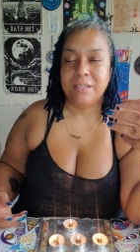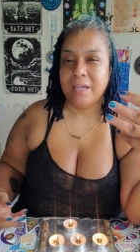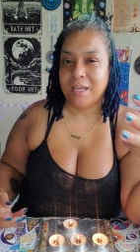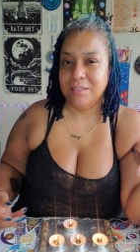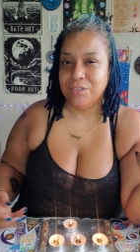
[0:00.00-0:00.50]
they
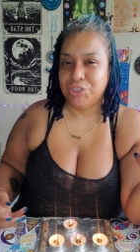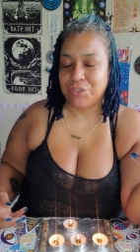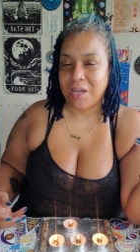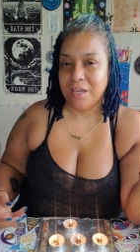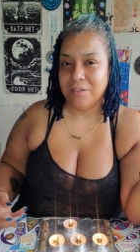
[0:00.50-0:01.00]
had the
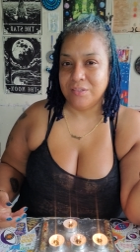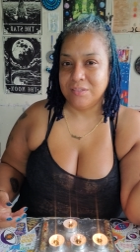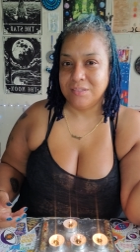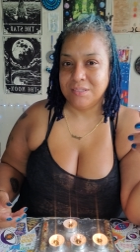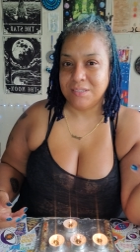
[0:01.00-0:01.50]

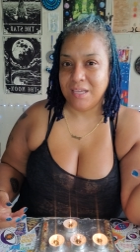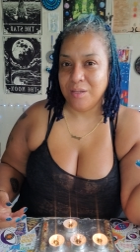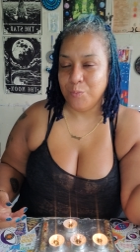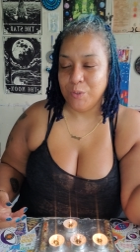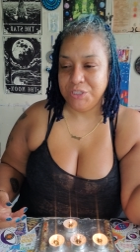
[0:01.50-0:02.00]
trials, the
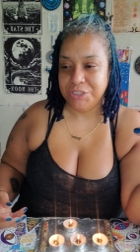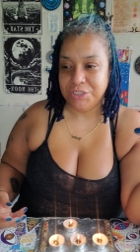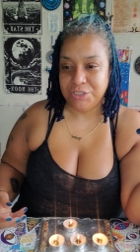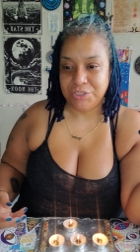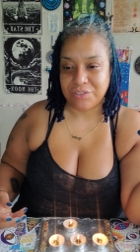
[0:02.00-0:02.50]
Salem
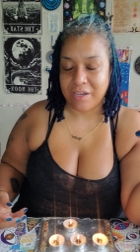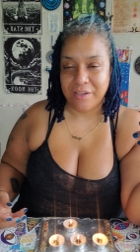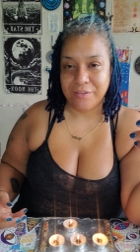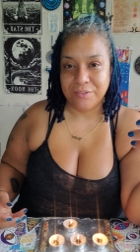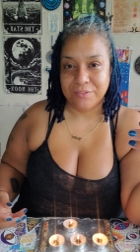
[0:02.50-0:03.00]
witches'
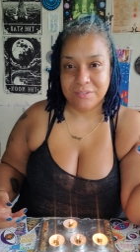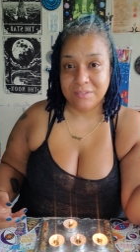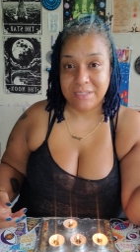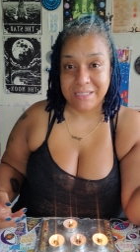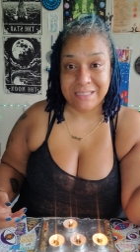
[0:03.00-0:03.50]
trials.
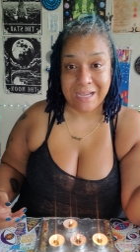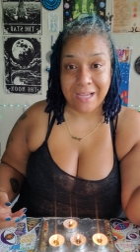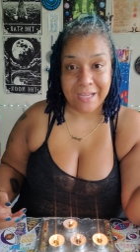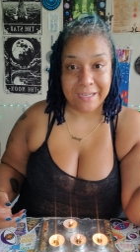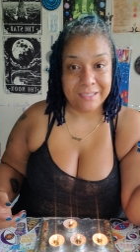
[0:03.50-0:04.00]
They
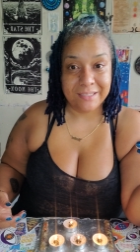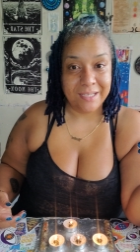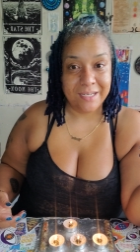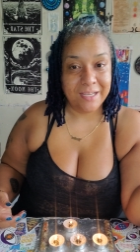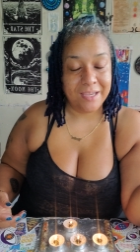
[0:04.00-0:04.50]
died.
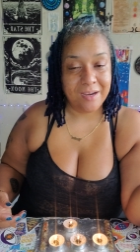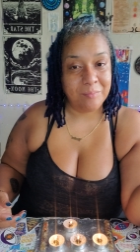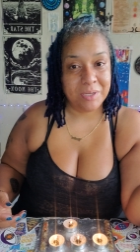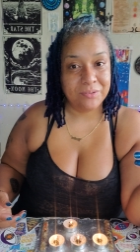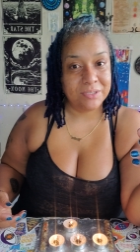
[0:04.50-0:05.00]
They didn't
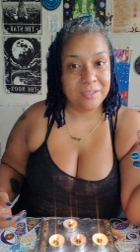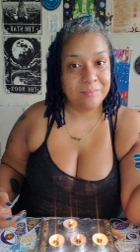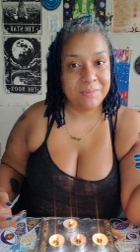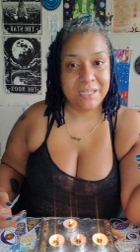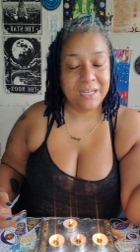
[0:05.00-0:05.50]
care about
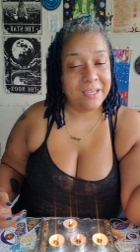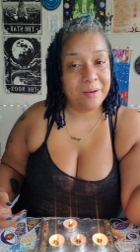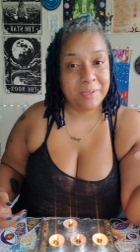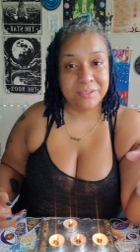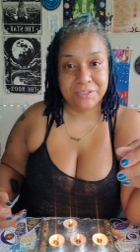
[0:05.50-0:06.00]
them. They didn't
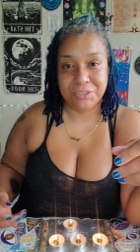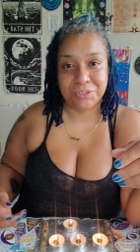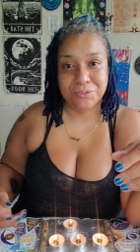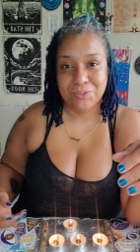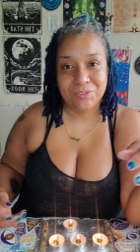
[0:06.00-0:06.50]
care about their
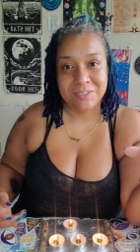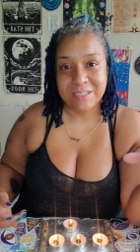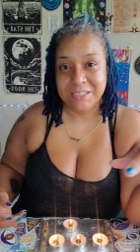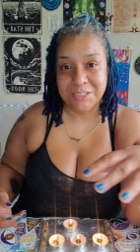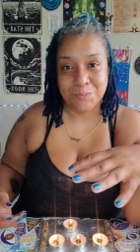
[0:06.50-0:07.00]
children.
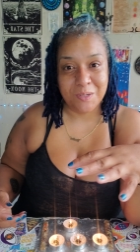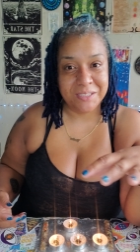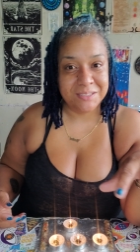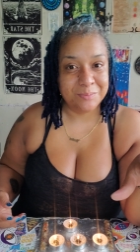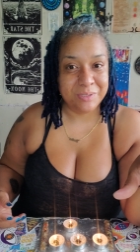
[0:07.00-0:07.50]
They just
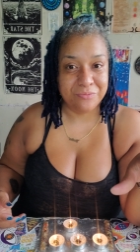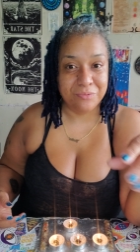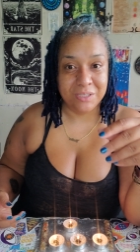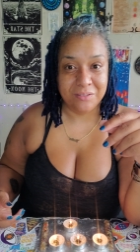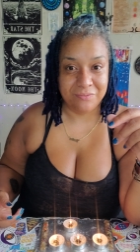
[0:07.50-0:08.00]
wanted to be
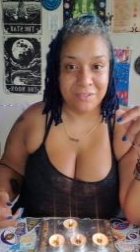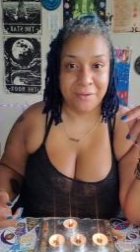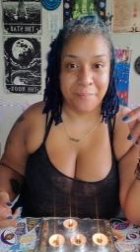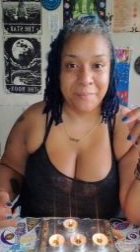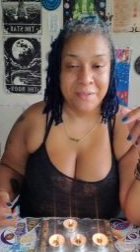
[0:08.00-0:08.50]
rid of them